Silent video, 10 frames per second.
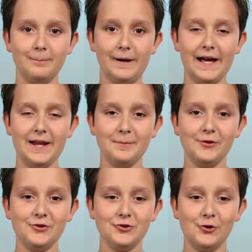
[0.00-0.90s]
My name
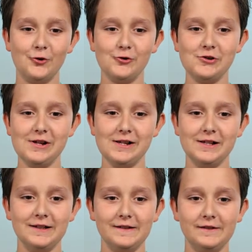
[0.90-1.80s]
is Joel.
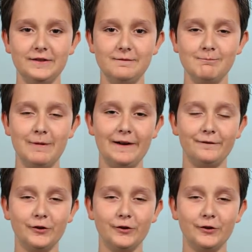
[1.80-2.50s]
My